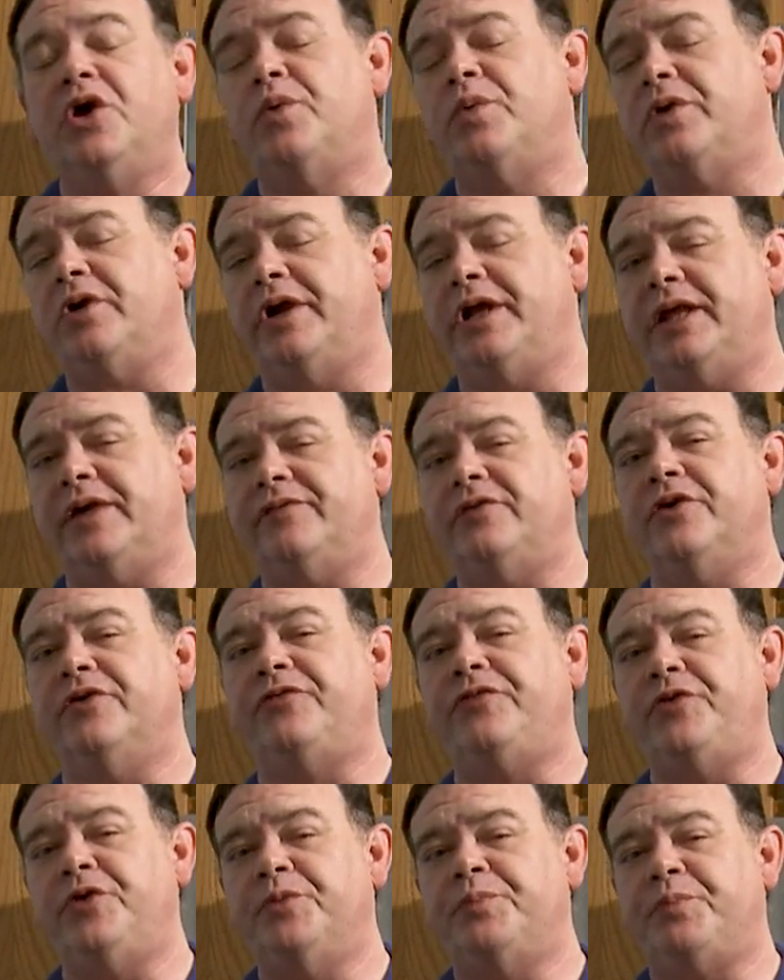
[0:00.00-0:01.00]
we're gonna give you a
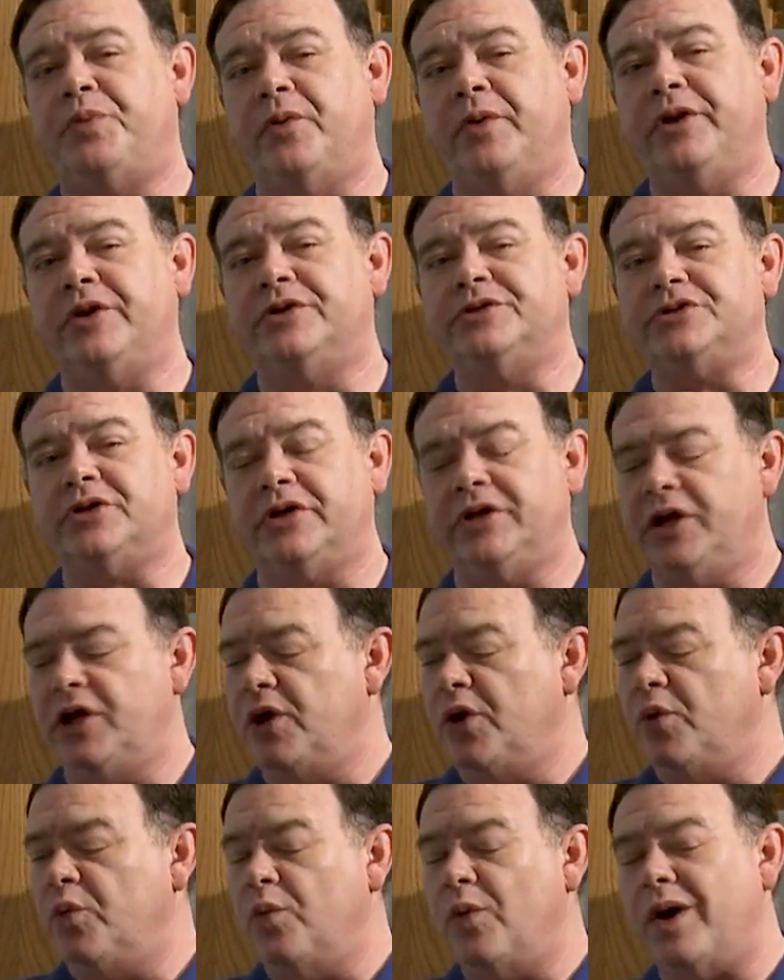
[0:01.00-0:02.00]
few pointers on
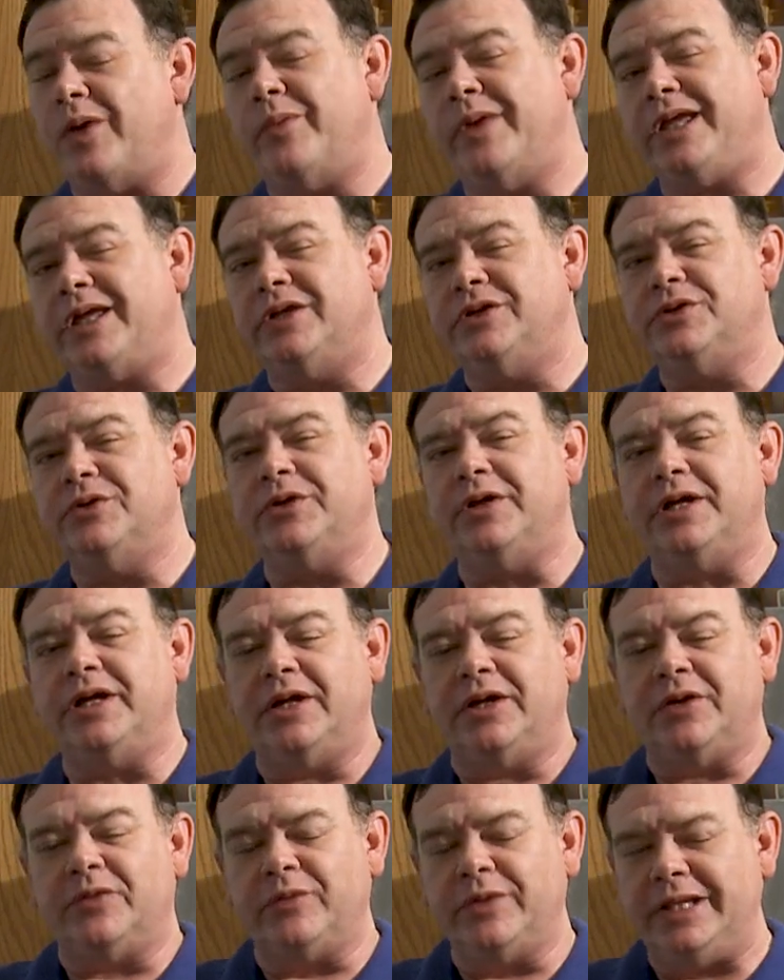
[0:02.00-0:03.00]
what we can do to
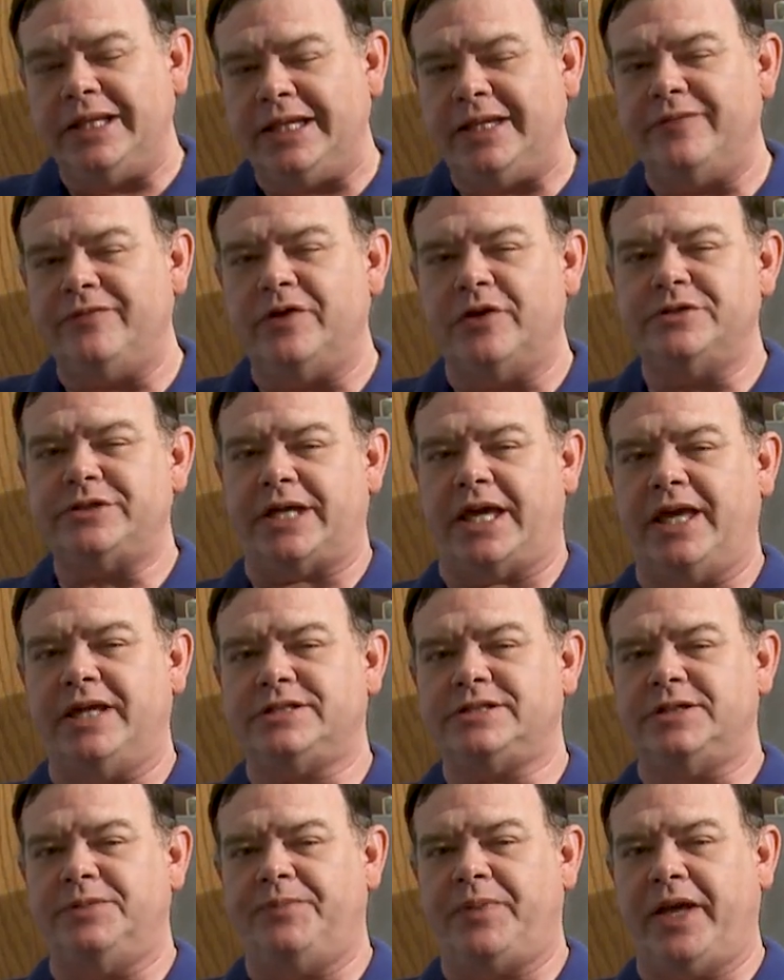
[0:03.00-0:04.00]
relieve those
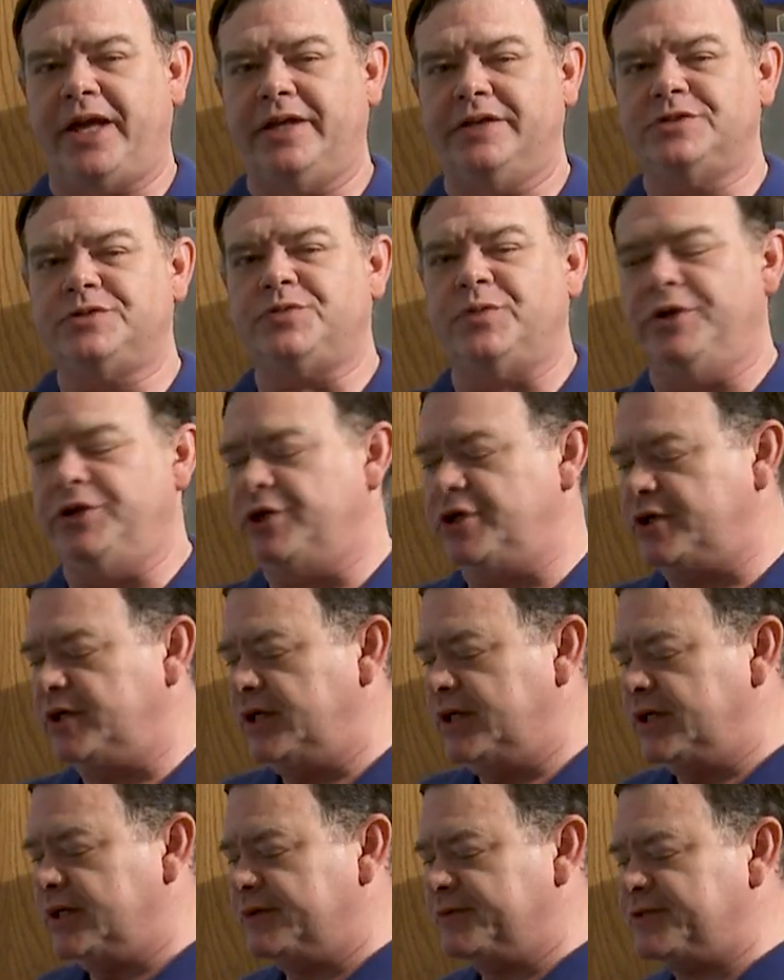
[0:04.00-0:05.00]
aches and pains when you're
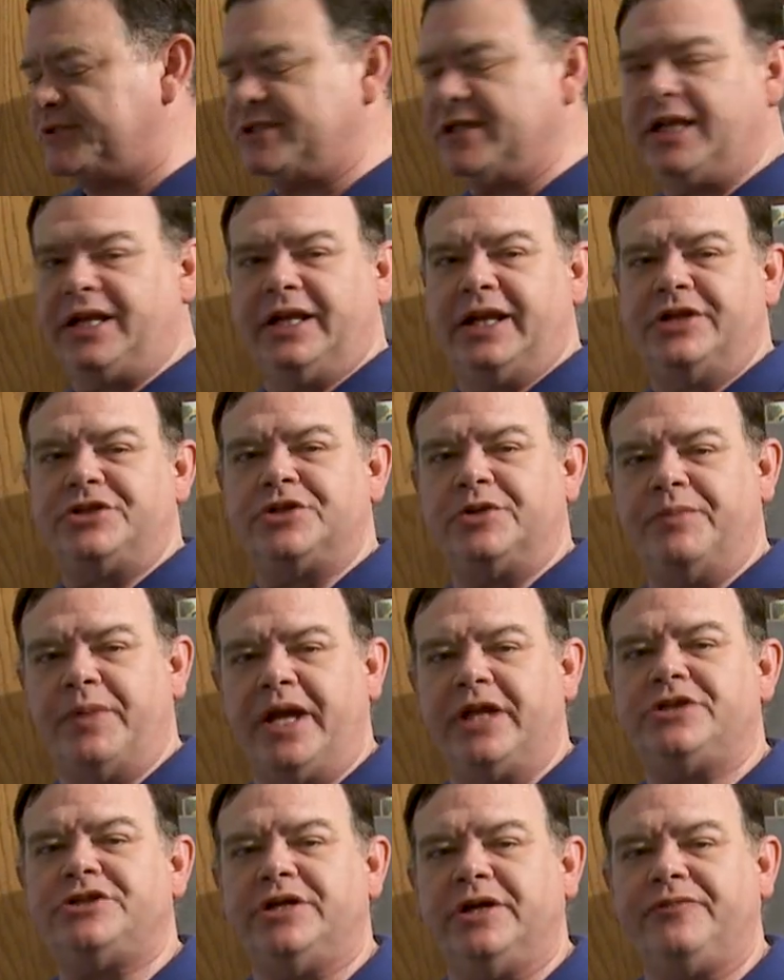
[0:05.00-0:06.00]
sitting at your
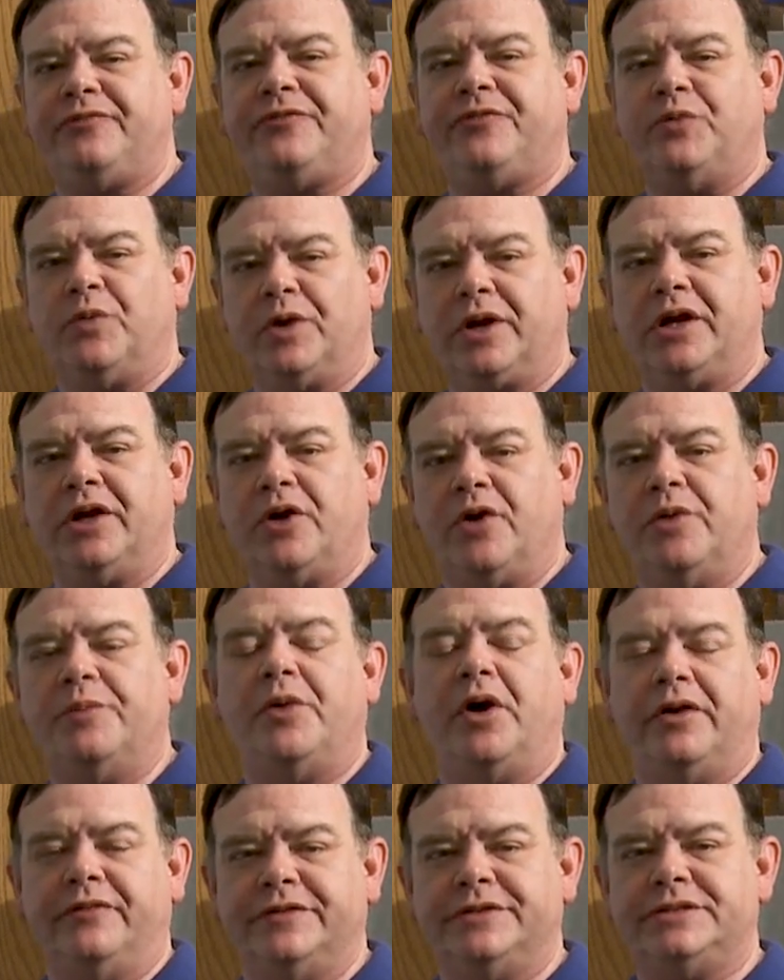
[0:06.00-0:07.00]
makeshift work at home
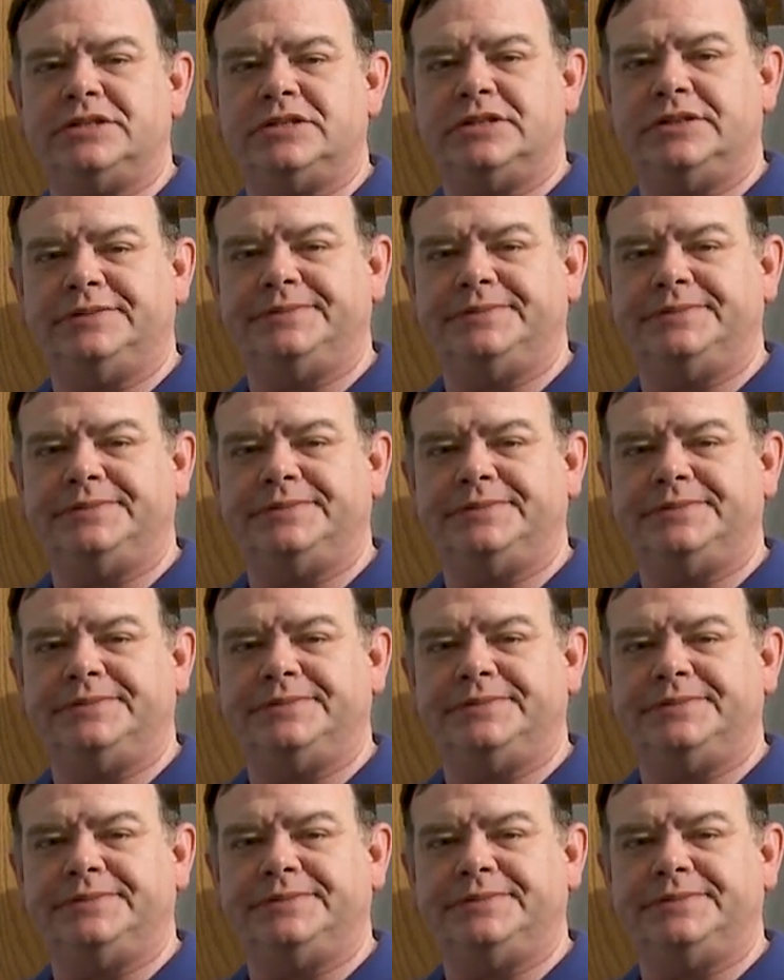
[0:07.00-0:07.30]
office.